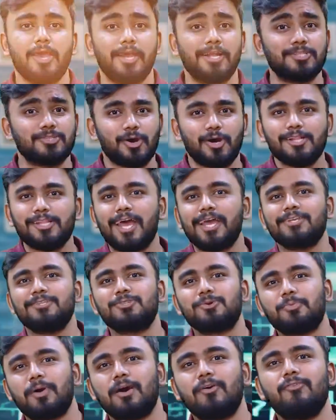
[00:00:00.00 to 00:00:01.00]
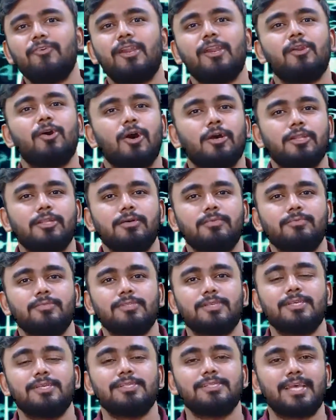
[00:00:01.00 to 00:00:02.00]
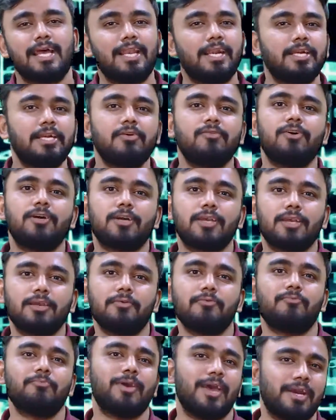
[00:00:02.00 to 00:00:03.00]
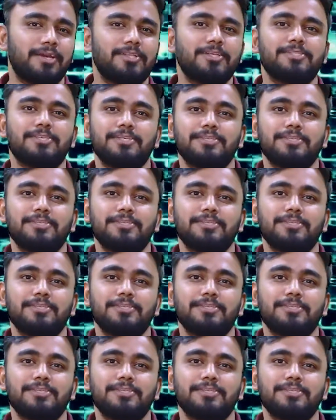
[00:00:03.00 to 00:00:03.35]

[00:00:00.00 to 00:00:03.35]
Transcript: It's all thanks to powerful algorithms silently working behind the